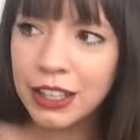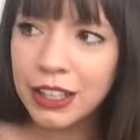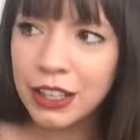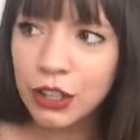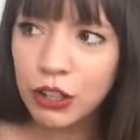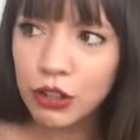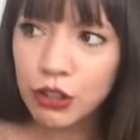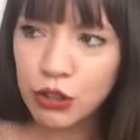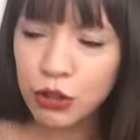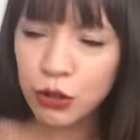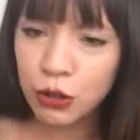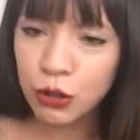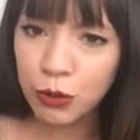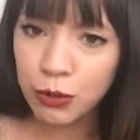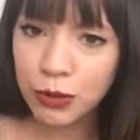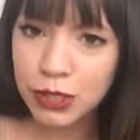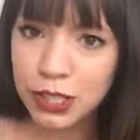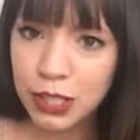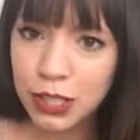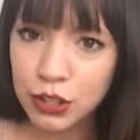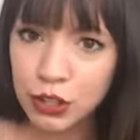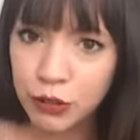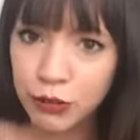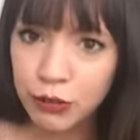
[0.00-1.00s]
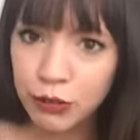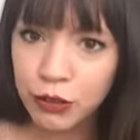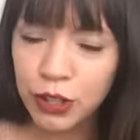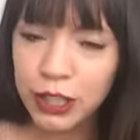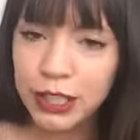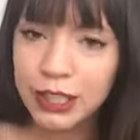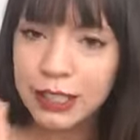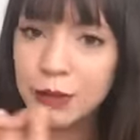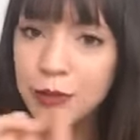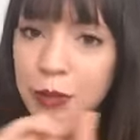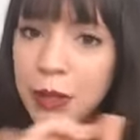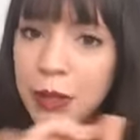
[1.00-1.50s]
the truth will set you free
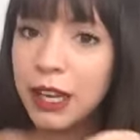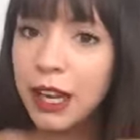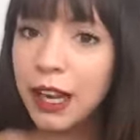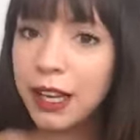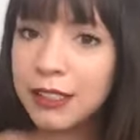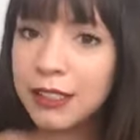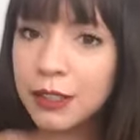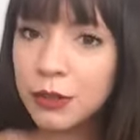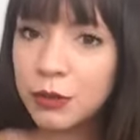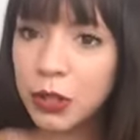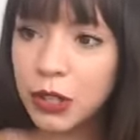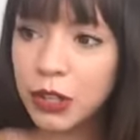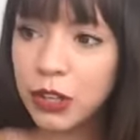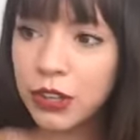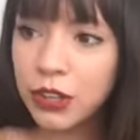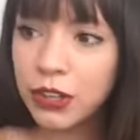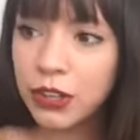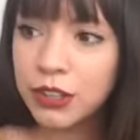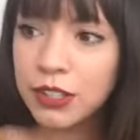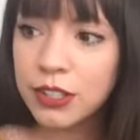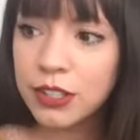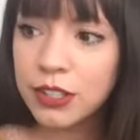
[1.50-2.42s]
is because it will hurt.